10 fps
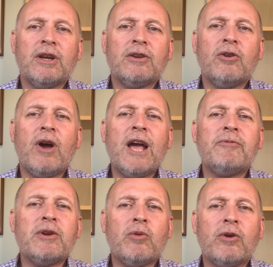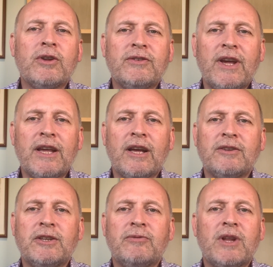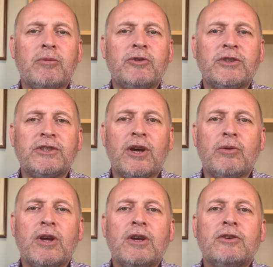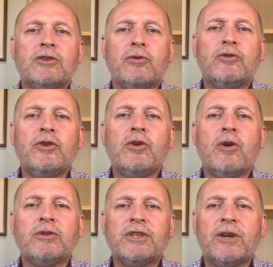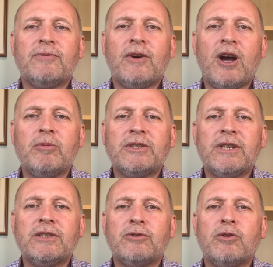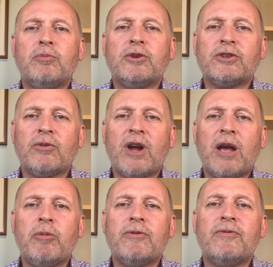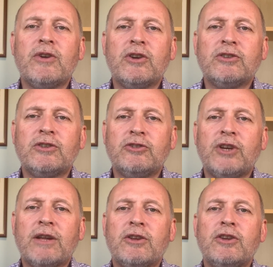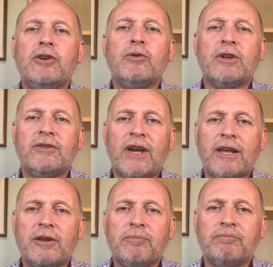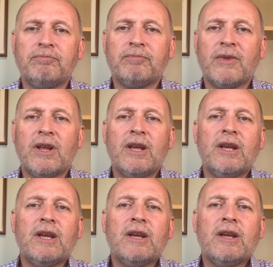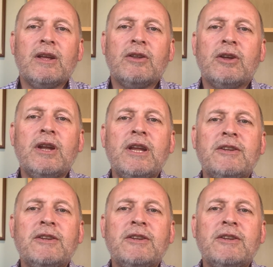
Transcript: Not everyone can take anti-inflammatories though, so do go and see a pharmacist or a prescriber first to check that you can take them. They're going to need